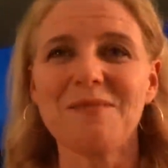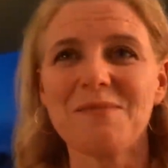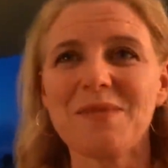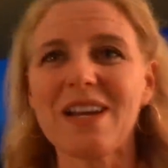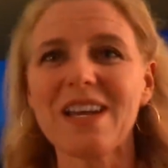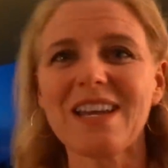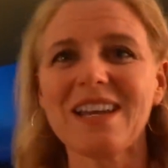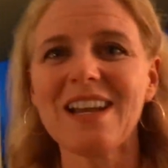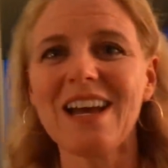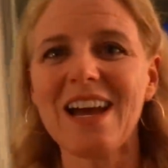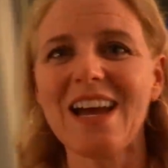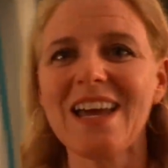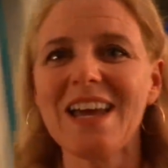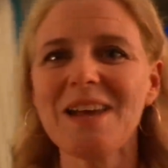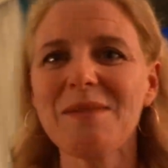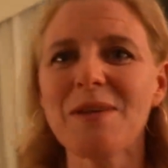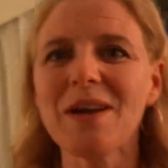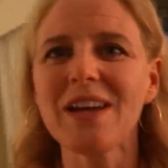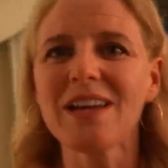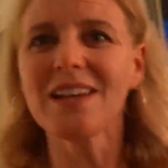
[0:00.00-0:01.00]
Mike and I,
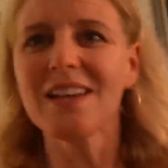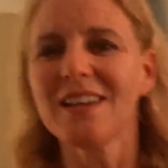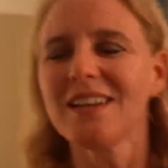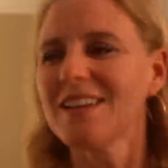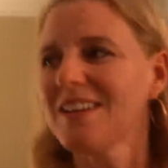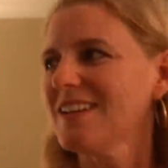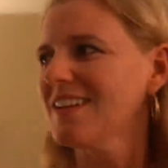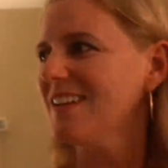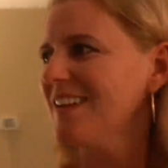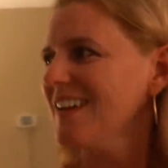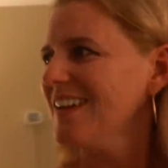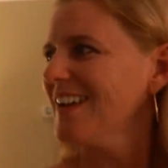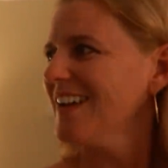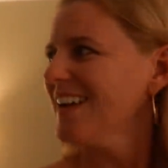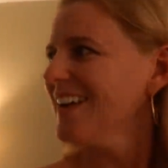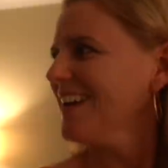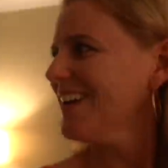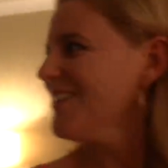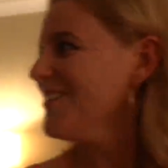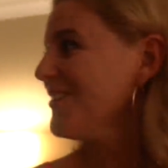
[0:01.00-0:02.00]
hey Mike.
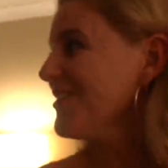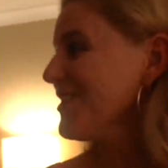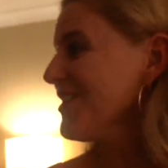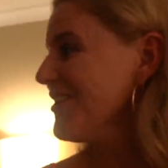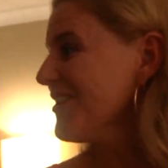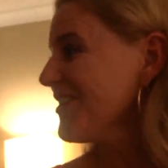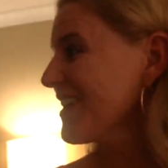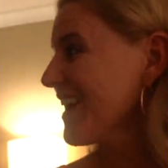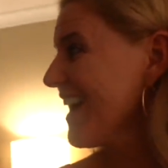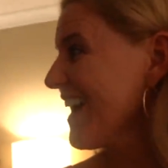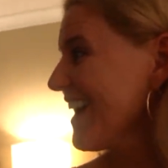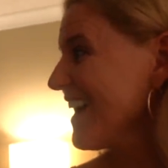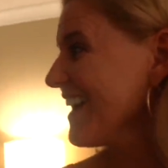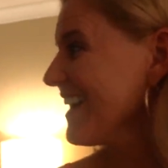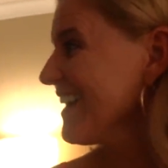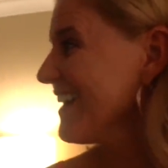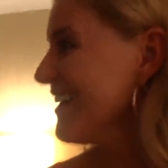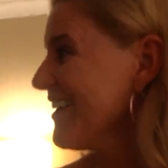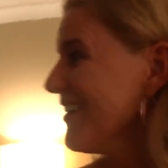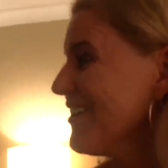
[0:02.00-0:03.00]
Oh, you
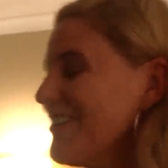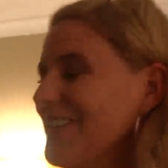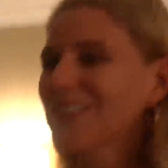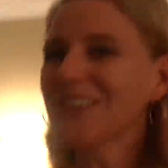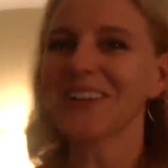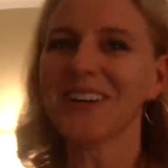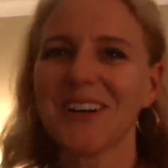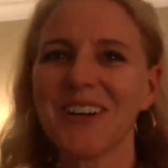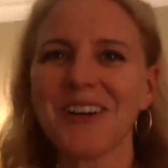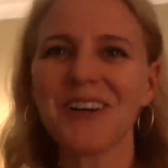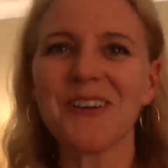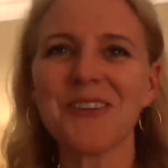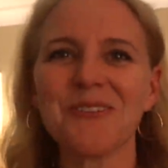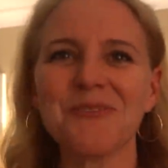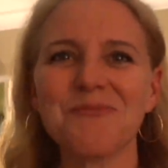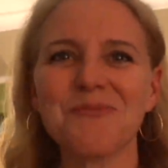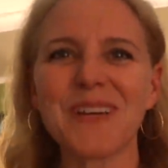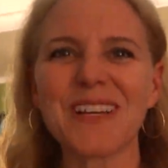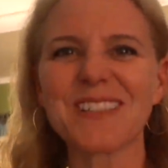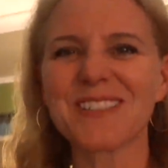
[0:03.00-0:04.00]
okay?
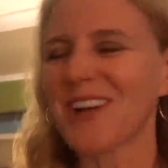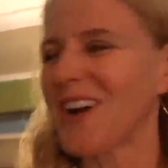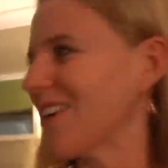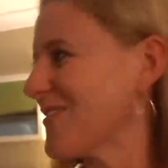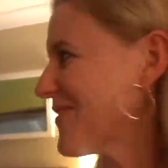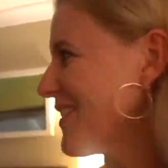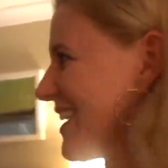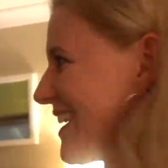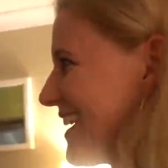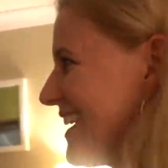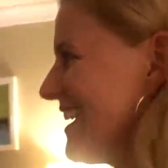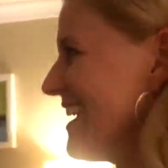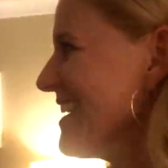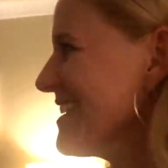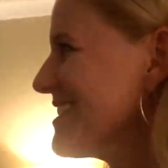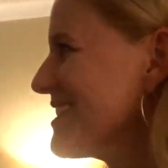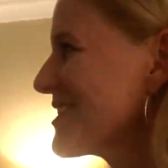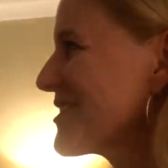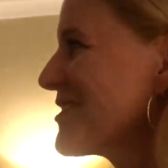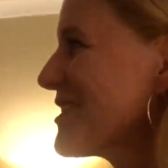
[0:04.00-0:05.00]
Oh, Mike's coughing.
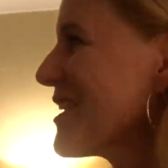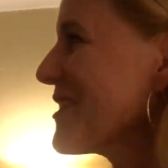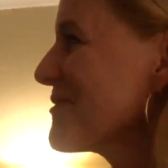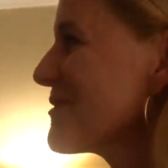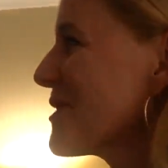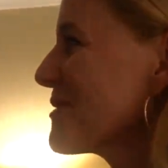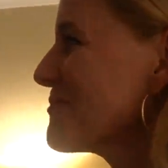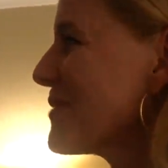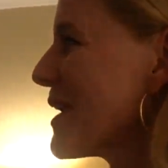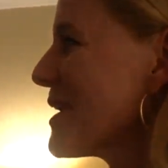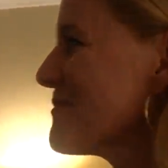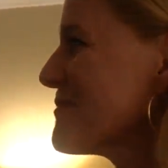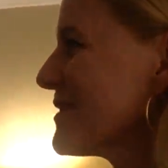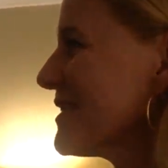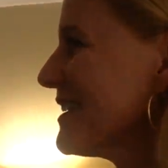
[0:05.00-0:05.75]
Did you go down the wrong pipe?